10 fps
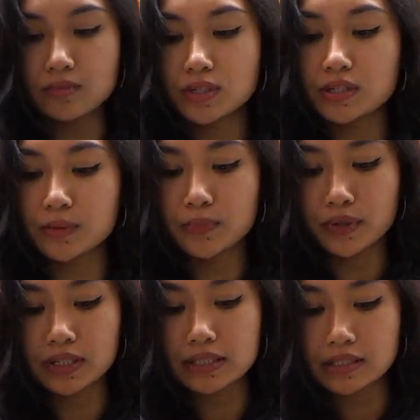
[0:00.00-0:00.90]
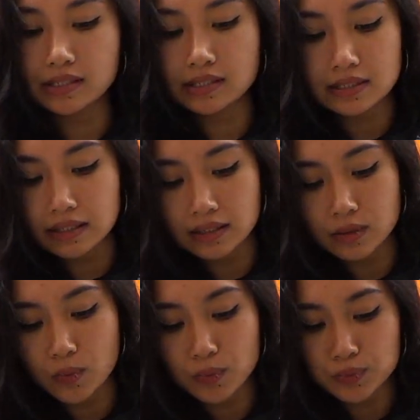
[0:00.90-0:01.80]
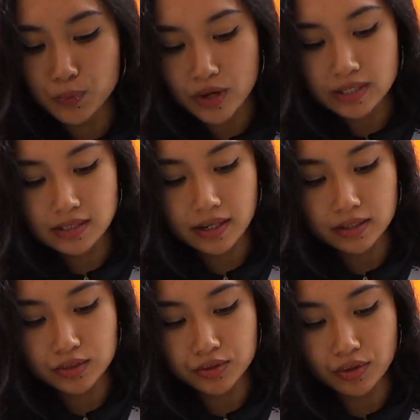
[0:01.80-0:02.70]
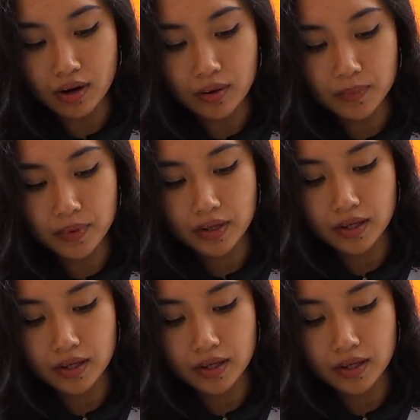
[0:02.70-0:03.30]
I'm just going to put just one tiny drop